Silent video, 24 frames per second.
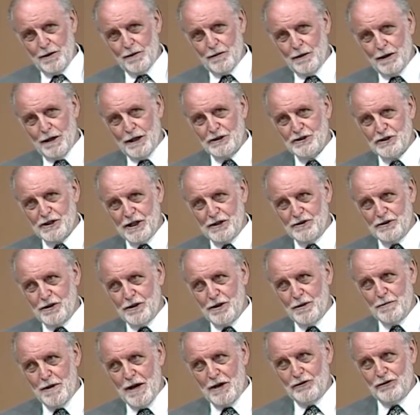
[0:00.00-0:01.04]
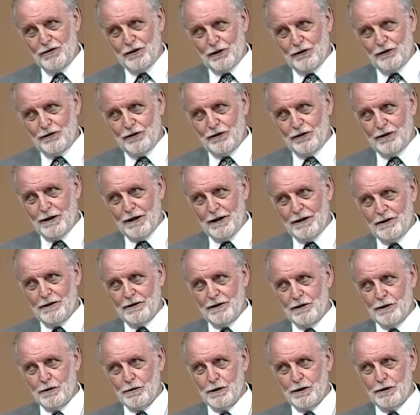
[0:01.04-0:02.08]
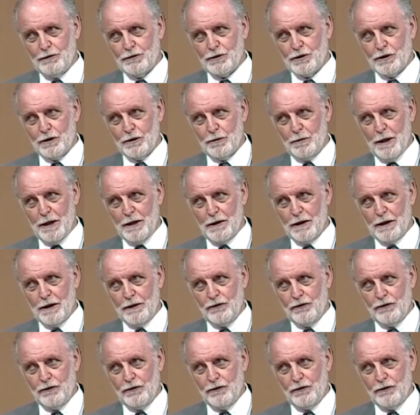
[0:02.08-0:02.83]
Well, let's get to the message. You're dying to know what it was all about,